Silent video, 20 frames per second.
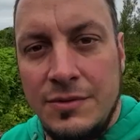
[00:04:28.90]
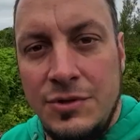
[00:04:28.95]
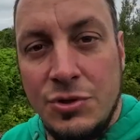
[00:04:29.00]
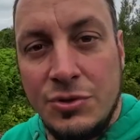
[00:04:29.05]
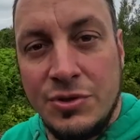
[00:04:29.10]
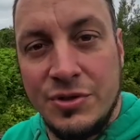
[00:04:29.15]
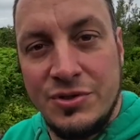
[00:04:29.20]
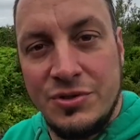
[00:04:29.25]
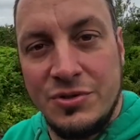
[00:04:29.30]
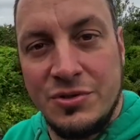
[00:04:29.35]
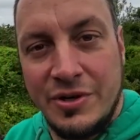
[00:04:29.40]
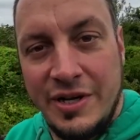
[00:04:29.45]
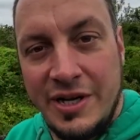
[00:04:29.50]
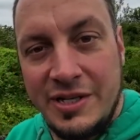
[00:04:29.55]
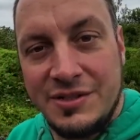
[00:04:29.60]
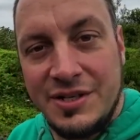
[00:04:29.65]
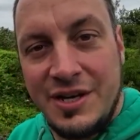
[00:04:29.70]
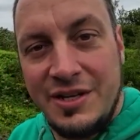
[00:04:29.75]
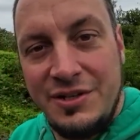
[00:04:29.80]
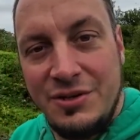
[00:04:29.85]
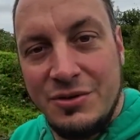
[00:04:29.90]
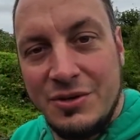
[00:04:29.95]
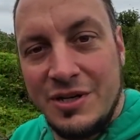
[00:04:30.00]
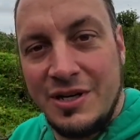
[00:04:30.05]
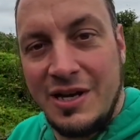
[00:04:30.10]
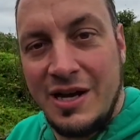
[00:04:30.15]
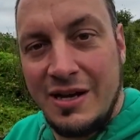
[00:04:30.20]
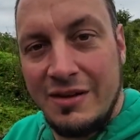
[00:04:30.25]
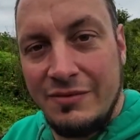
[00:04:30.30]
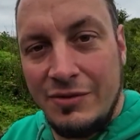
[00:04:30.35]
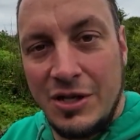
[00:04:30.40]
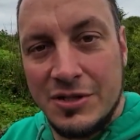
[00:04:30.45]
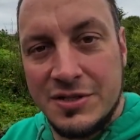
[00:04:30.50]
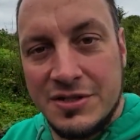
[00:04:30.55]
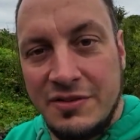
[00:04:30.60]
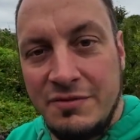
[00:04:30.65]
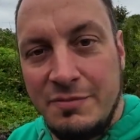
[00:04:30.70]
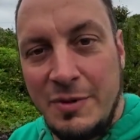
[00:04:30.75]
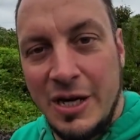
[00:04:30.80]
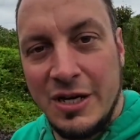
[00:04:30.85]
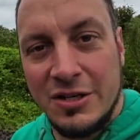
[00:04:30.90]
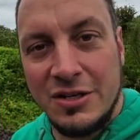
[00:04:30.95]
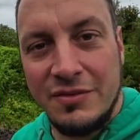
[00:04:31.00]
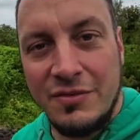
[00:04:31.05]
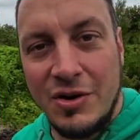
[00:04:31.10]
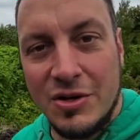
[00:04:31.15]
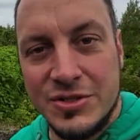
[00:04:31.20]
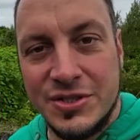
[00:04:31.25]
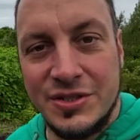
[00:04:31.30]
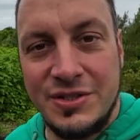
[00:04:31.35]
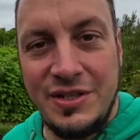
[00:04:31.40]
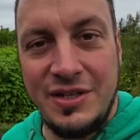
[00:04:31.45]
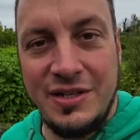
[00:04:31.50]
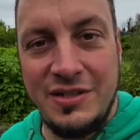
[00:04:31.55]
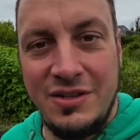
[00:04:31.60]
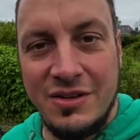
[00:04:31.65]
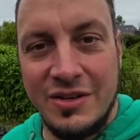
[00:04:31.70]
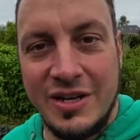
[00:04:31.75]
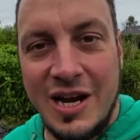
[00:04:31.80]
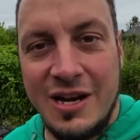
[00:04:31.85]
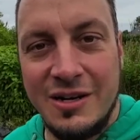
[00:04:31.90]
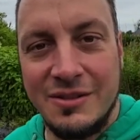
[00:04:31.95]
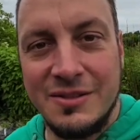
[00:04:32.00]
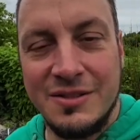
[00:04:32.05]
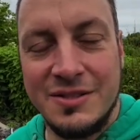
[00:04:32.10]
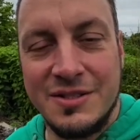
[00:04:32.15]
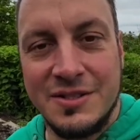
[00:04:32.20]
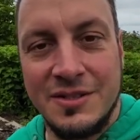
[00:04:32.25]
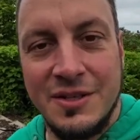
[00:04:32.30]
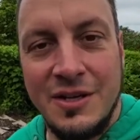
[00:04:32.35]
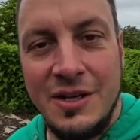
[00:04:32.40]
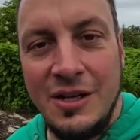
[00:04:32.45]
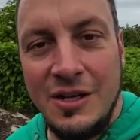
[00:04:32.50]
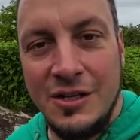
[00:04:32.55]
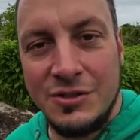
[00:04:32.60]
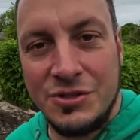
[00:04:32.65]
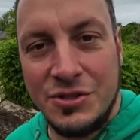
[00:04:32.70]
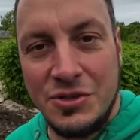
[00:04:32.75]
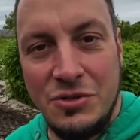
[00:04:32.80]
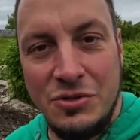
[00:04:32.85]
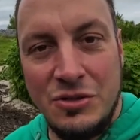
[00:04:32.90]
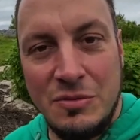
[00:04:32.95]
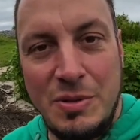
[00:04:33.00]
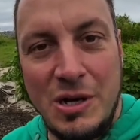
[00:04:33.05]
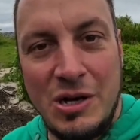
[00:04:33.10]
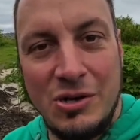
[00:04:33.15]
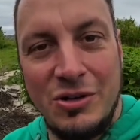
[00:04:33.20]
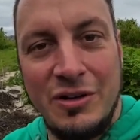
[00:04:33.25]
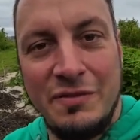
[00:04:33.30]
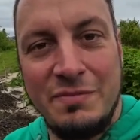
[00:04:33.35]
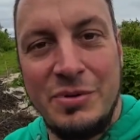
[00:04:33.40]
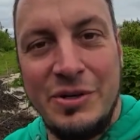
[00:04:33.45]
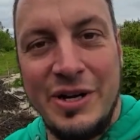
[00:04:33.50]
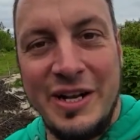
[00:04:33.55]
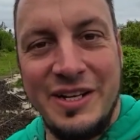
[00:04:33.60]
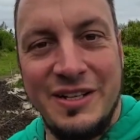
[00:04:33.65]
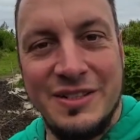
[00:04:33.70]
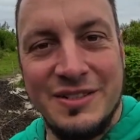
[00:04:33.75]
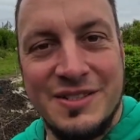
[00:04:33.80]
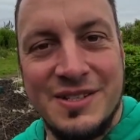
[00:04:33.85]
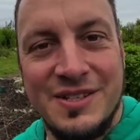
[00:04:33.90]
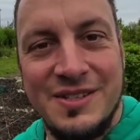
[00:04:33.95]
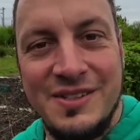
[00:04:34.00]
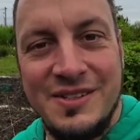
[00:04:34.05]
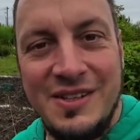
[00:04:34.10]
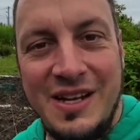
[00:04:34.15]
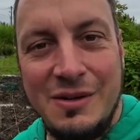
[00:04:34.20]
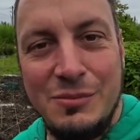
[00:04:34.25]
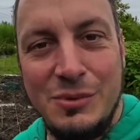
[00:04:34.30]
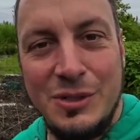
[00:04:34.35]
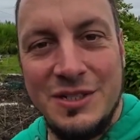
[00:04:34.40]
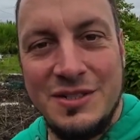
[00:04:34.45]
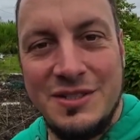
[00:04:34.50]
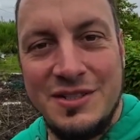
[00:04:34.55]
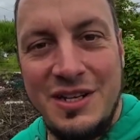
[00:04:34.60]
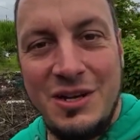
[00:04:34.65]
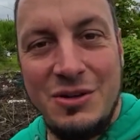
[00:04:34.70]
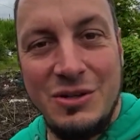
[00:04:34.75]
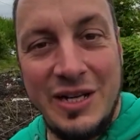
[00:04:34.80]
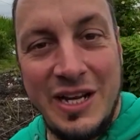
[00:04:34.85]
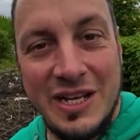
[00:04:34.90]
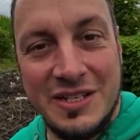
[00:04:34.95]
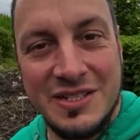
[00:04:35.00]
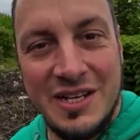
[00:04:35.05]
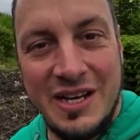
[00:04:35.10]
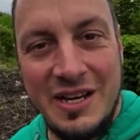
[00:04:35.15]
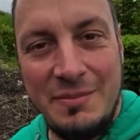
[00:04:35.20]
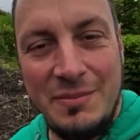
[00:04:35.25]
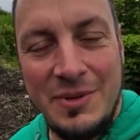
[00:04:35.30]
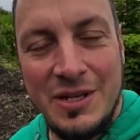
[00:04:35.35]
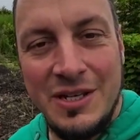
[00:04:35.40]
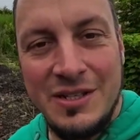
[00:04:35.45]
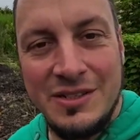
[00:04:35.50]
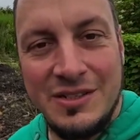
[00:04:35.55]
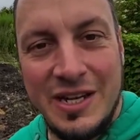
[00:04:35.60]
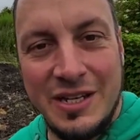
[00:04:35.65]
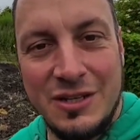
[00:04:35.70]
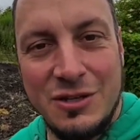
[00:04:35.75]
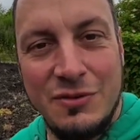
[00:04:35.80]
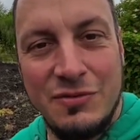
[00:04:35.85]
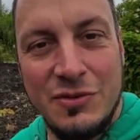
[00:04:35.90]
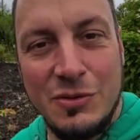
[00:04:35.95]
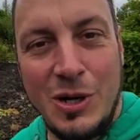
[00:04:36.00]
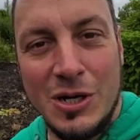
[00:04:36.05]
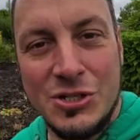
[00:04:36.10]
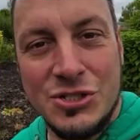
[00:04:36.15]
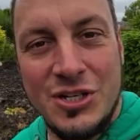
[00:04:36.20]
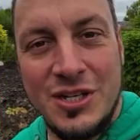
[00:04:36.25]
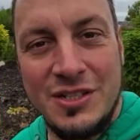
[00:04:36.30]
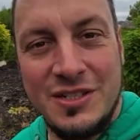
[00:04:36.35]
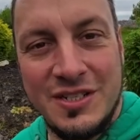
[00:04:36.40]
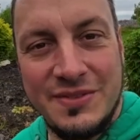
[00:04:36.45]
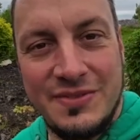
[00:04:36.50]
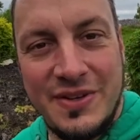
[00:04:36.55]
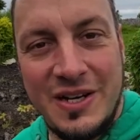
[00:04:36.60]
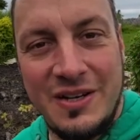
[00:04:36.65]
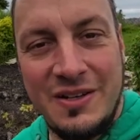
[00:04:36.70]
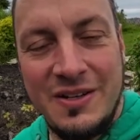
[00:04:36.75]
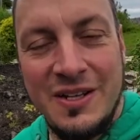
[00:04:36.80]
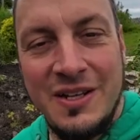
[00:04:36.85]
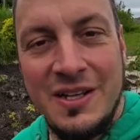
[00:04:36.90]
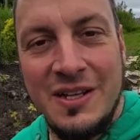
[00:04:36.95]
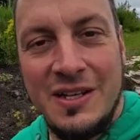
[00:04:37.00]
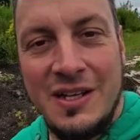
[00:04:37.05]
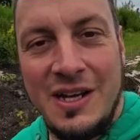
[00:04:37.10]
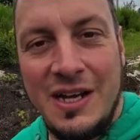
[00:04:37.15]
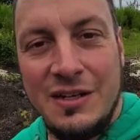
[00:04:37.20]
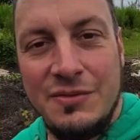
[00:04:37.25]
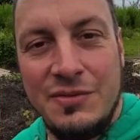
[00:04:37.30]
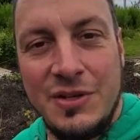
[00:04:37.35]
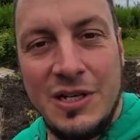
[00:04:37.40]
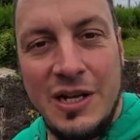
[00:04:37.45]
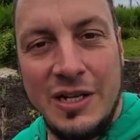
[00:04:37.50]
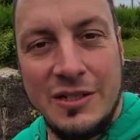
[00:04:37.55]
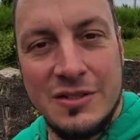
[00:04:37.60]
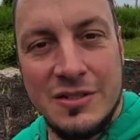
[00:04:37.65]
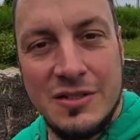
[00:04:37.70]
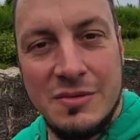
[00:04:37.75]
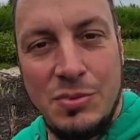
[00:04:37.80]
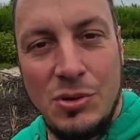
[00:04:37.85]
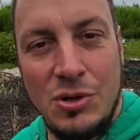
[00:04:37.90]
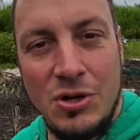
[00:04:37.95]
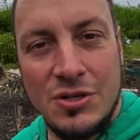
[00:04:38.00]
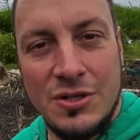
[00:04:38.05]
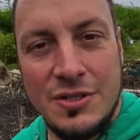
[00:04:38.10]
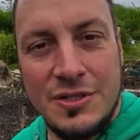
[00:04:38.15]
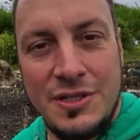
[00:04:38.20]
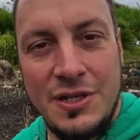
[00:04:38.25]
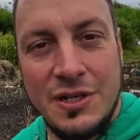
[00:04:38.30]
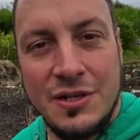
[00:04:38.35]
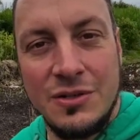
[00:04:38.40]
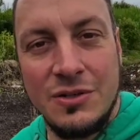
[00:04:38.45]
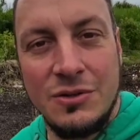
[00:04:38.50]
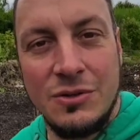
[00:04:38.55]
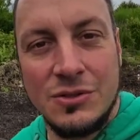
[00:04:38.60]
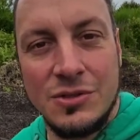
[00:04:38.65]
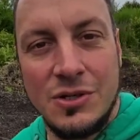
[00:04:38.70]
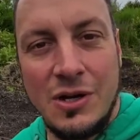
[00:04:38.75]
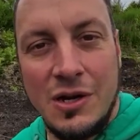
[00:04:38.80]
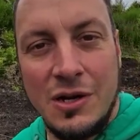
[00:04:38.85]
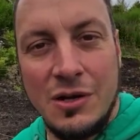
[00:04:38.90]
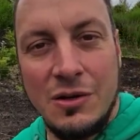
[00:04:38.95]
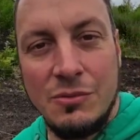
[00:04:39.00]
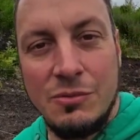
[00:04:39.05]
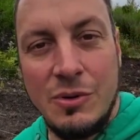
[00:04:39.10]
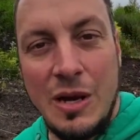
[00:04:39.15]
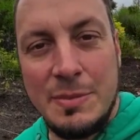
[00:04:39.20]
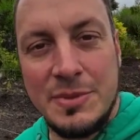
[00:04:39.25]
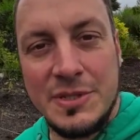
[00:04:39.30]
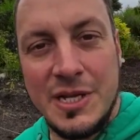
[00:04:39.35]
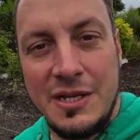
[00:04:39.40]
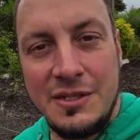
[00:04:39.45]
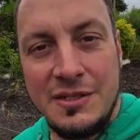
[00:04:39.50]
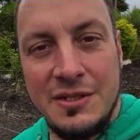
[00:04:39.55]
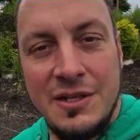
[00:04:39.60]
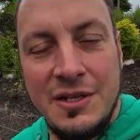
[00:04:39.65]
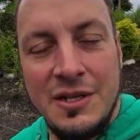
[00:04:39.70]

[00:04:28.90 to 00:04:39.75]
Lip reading: you can do great, and you can have lots of biodiversity in your gardens through the power of perennials. And we'll see you the next time. Thank you for watching it this far. And if you'd like to support us, you can go to our website.